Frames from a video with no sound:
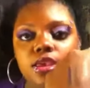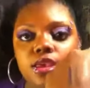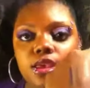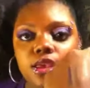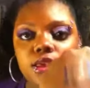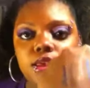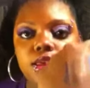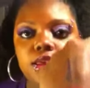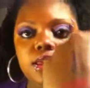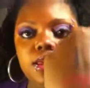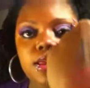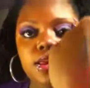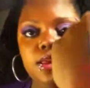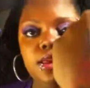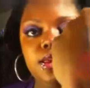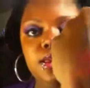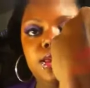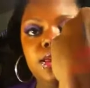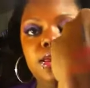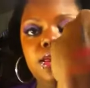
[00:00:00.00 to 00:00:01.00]

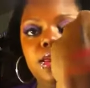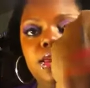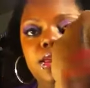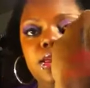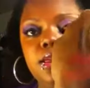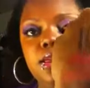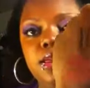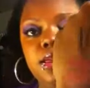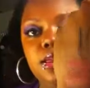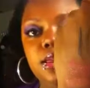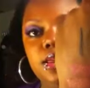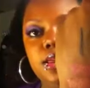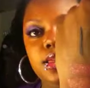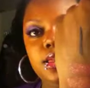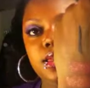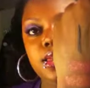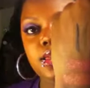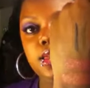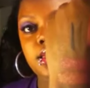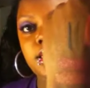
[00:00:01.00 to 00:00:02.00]

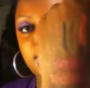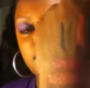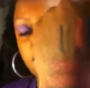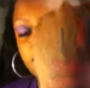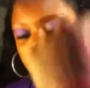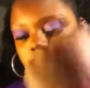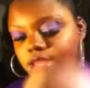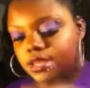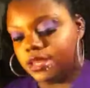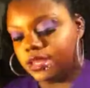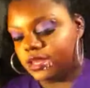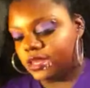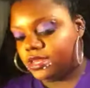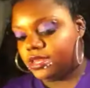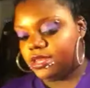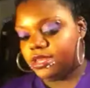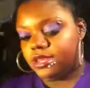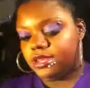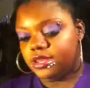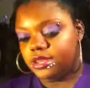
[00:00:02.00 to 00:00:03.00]

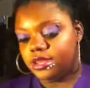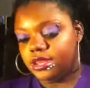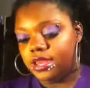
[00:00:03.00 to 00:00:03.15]
(silence)